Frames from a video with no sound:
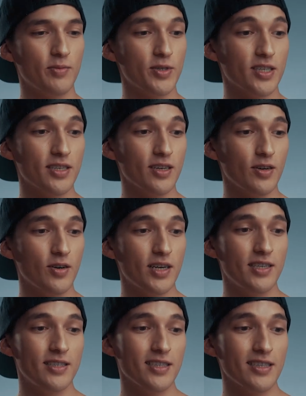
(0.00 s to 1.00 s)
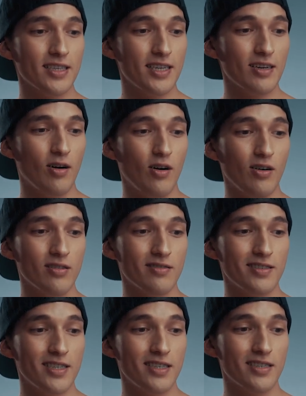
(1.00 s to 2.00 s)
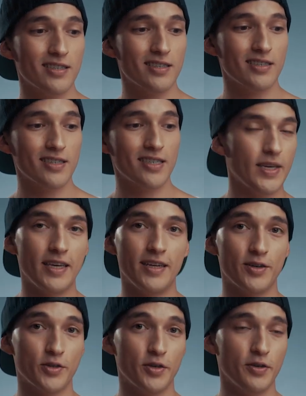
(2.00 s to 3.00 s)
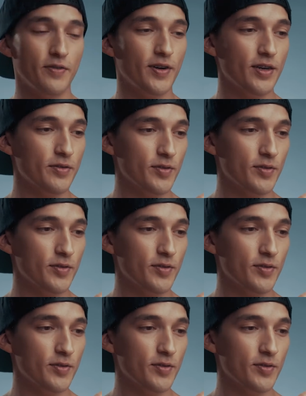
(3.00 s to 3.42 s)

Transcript: I'm just gonna go ahead and delete all of these, and I'll show you the final